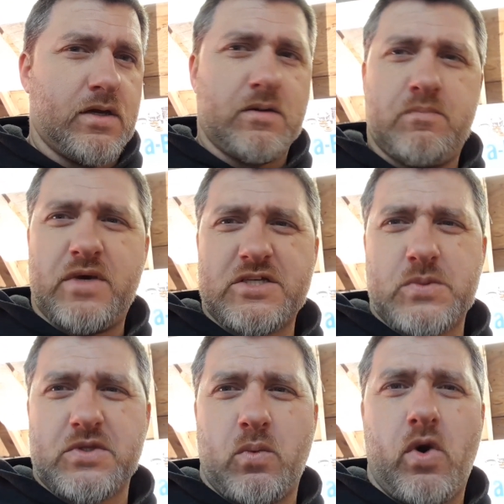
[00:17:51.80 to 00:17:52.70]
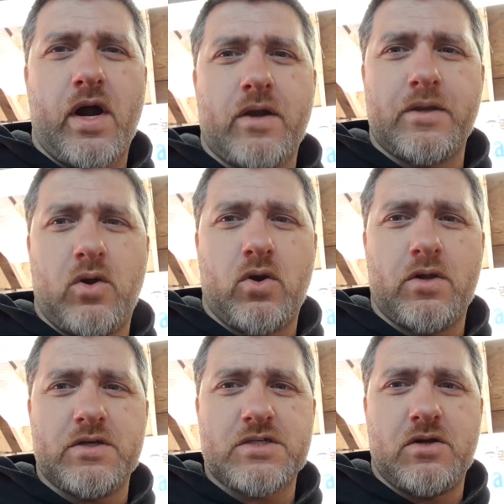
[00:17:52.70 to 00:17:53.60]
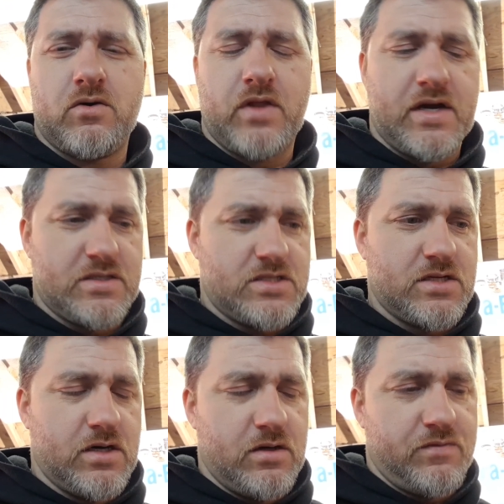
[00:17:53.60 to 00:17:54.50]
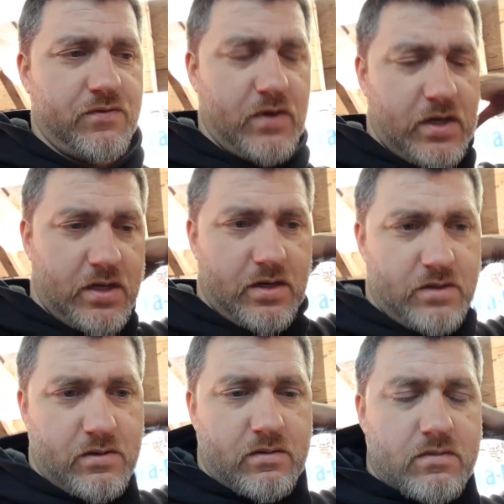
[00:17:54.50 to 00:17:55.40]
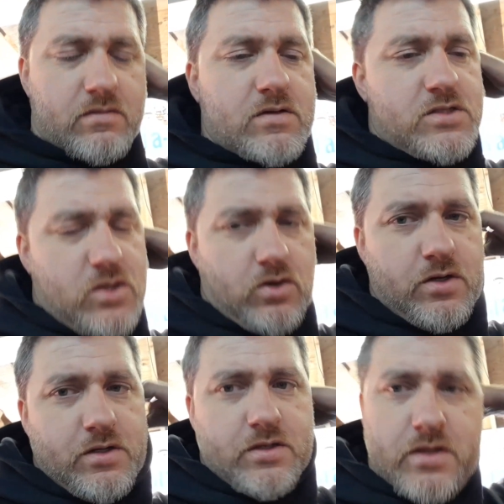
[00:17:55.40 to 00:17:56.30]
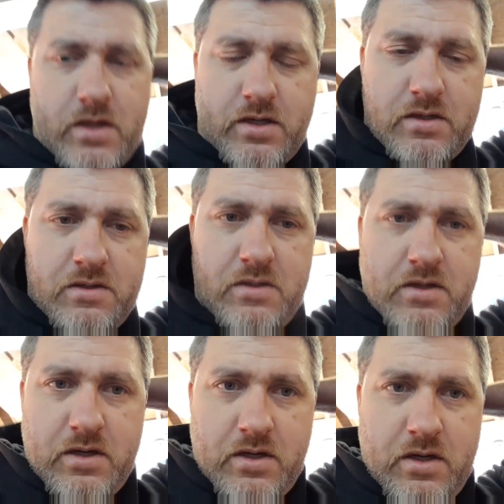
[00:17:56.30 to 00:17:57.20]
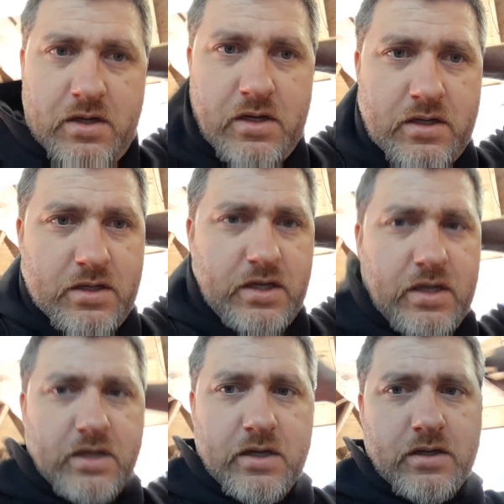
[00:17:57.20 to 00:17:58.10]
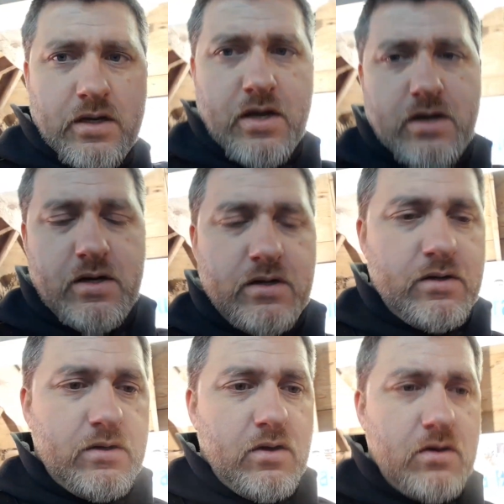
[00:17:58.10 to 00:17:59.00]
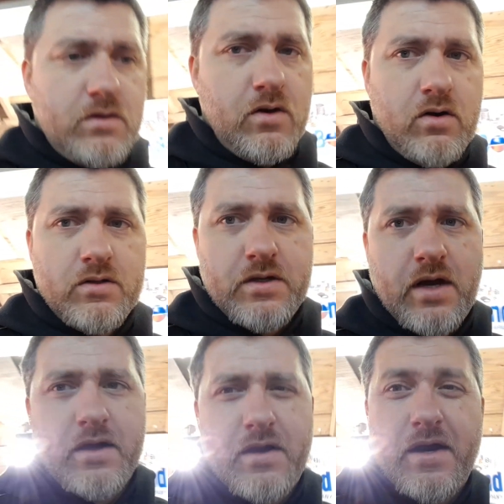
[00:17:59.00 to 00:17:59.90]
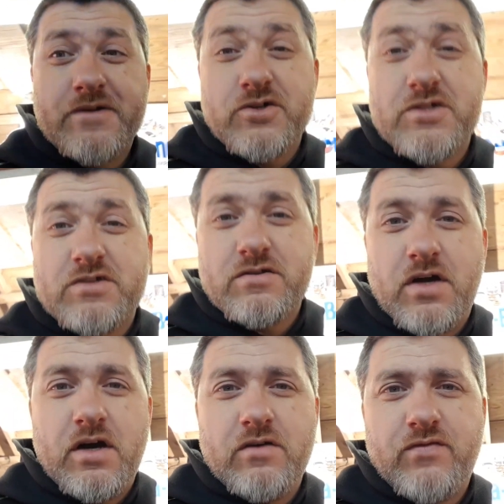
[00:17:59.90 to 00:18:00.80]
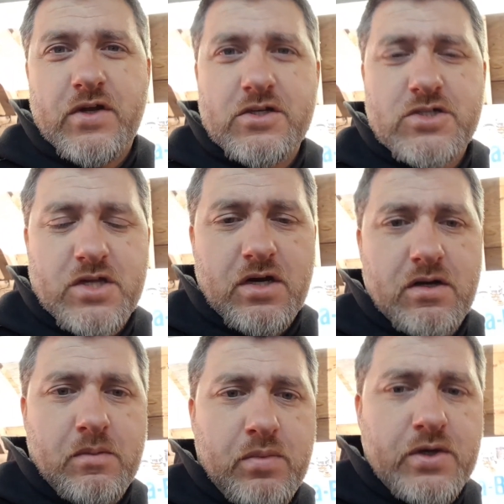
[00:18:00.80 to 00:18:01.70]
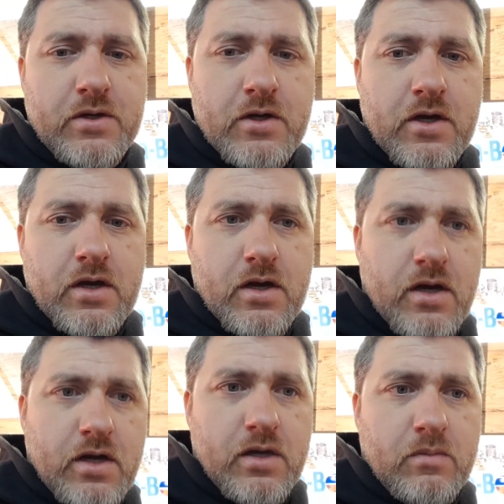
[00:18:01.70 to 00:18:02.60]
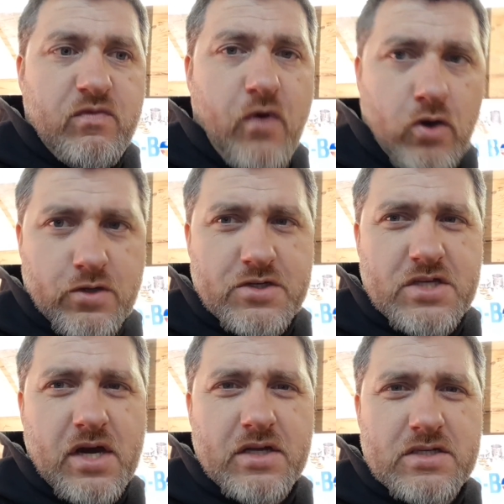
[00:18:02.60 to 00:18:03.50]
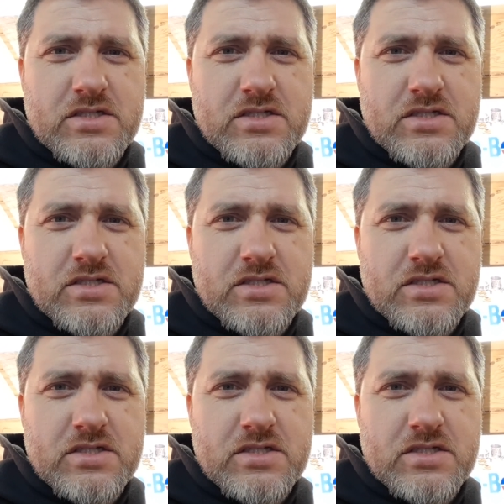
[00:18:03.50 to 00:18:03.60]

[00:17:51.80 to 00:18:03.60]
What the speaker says: messed with the wiring harness and all that stuff, and started getting all the nitrous finished up. Fogger side is